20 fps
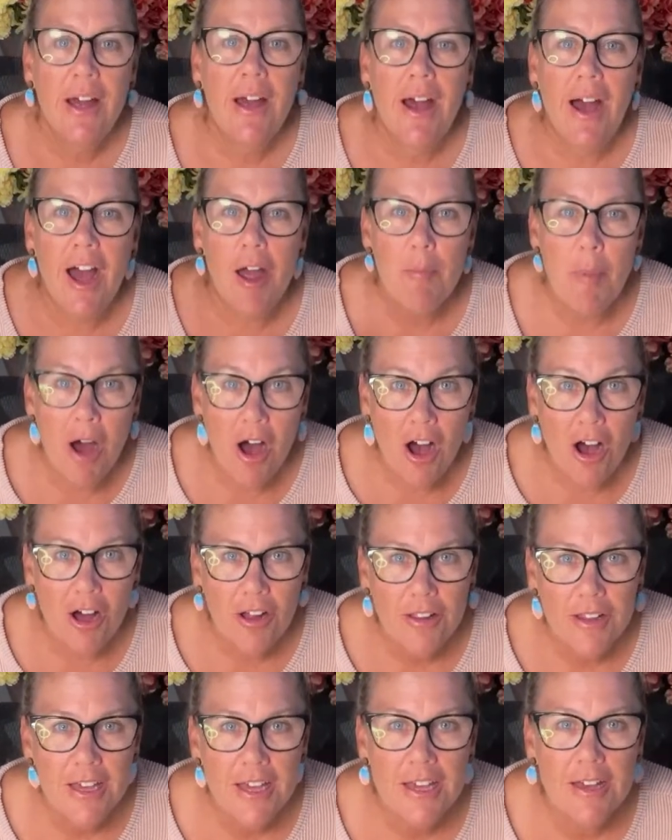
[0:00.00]
I'm
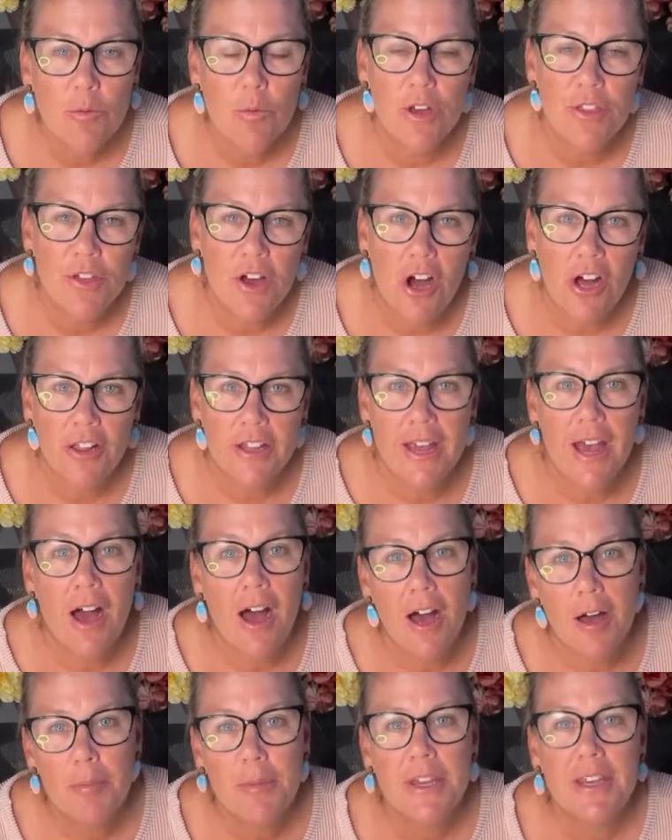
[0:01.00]
Holly with Holly
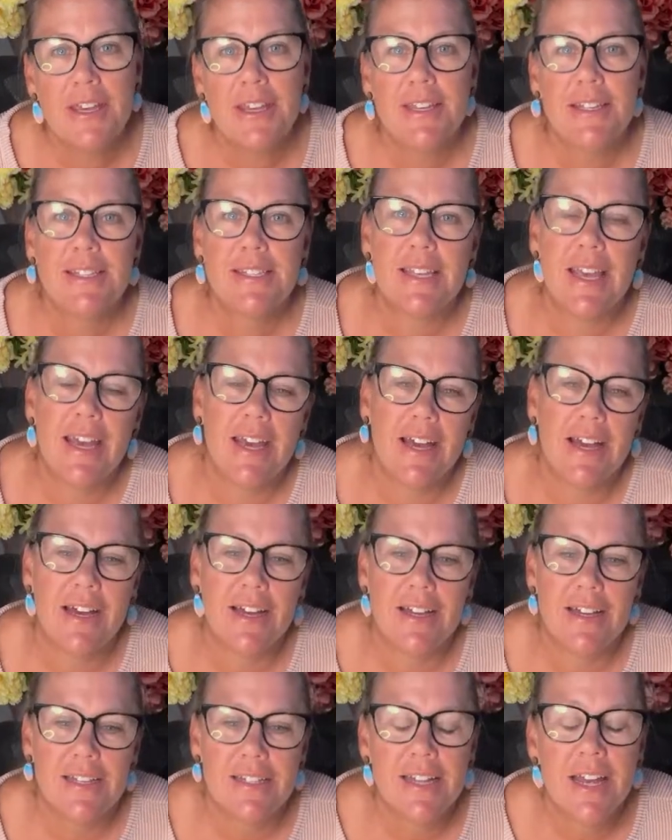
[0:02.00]
Hobbies,
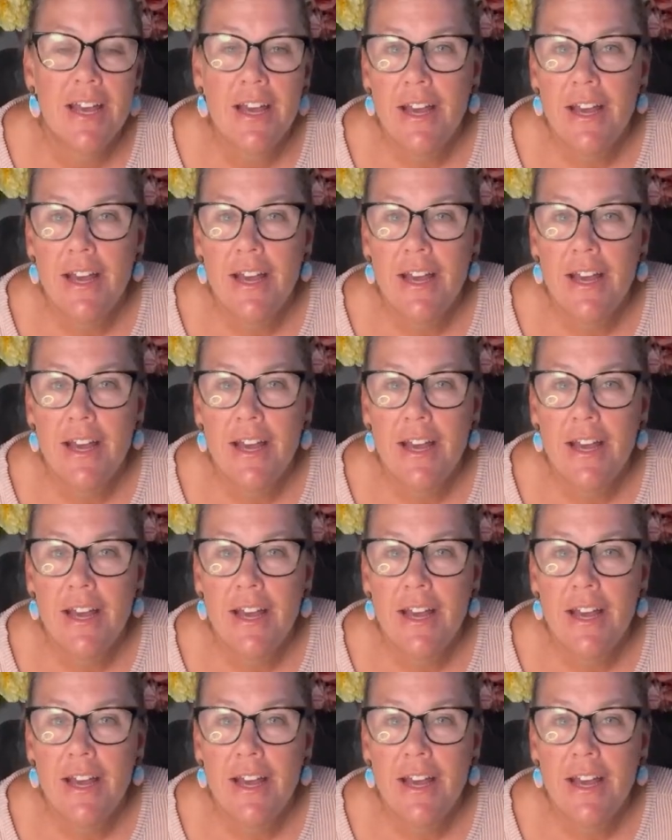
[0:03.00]
and